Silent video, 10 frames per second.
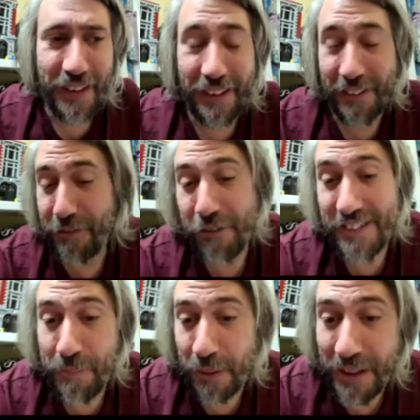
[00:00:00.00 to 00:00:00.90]
for
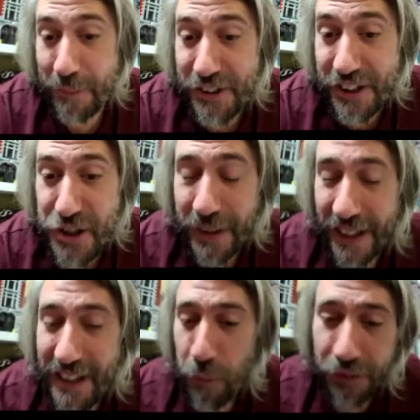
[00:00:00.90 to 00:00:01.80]
example, I mean, I'm a teacher, but I
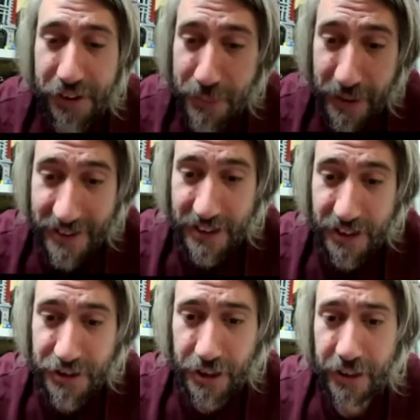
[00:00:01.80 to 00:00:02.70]
never wanted to be a teacher.